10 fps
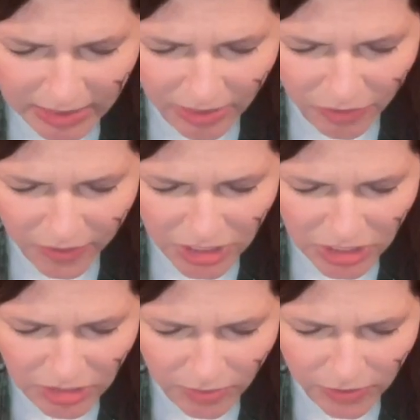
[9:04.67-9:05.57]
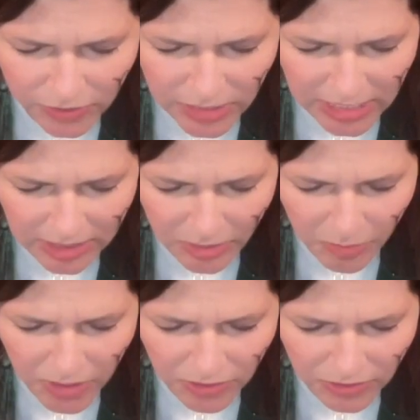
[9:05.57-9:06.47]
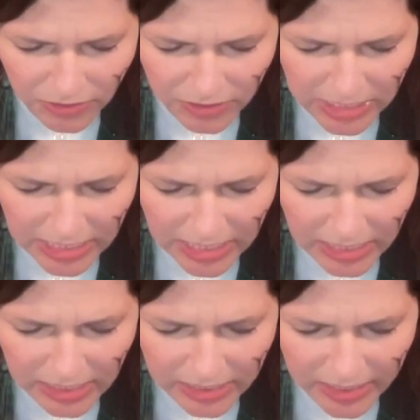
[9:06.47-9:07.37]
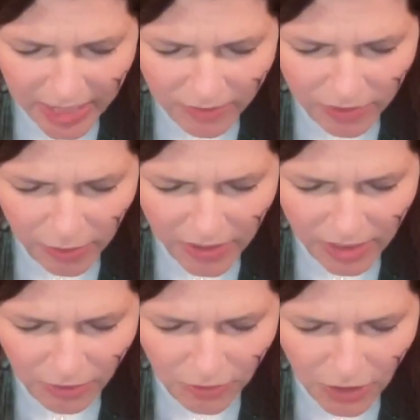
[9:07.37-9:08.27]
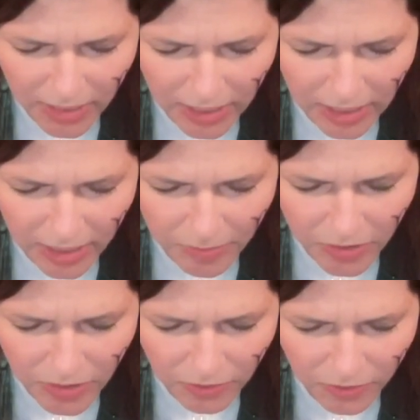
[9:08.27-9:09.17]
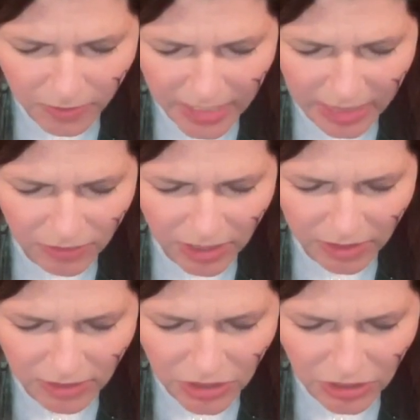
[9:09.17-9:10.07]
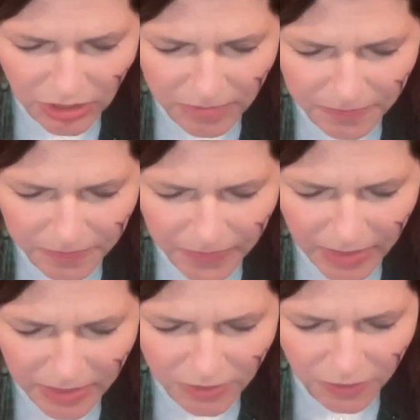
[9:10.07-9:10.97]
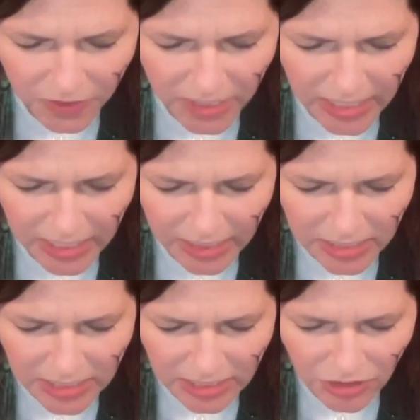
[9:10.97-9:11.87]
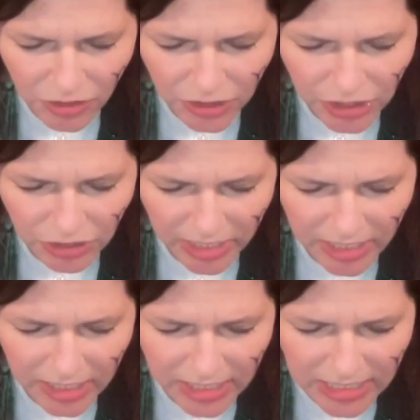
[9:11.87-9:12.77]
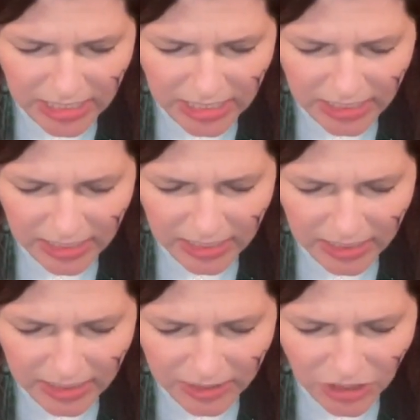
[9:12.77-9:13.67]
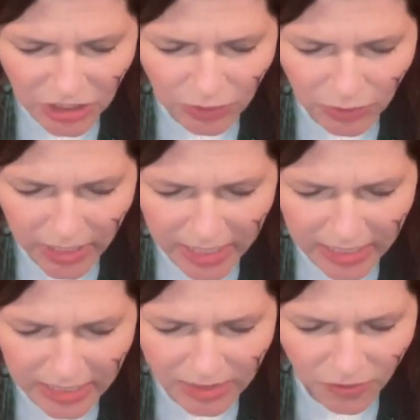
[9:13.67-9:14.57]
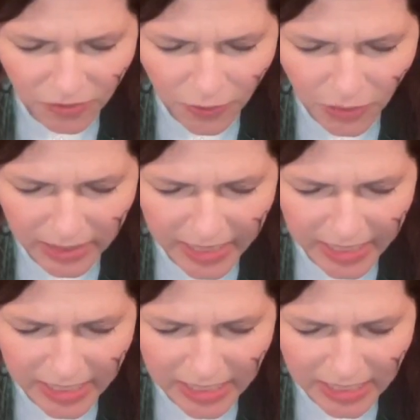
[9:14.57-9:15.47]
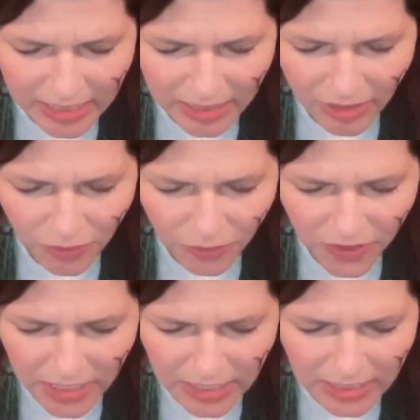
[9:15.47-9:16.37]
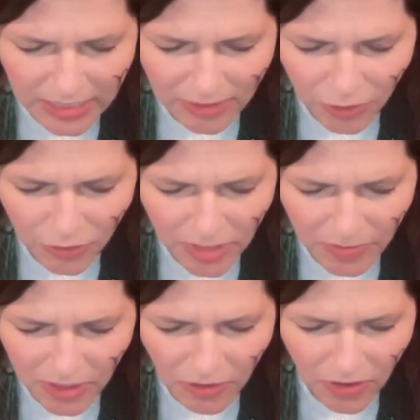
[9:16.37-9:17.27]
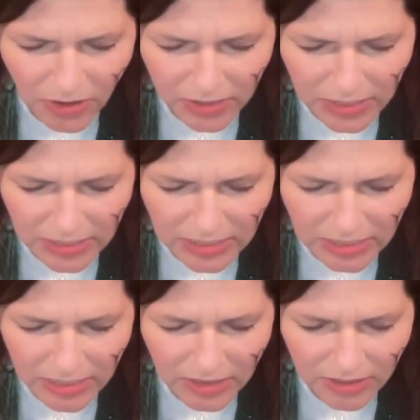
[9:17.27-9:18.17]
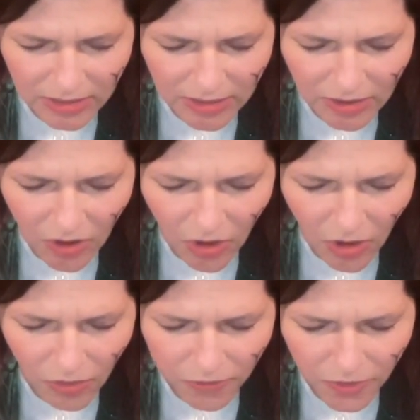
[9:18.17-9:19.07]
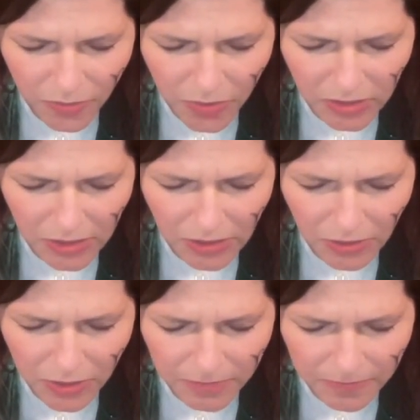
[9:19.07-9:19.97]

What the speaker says: the vegetables, the minerals, everything growing up from down under, feeding us and nurturing us. The two-legged, the four-legged, the finned, the creepy crawlies, all from below.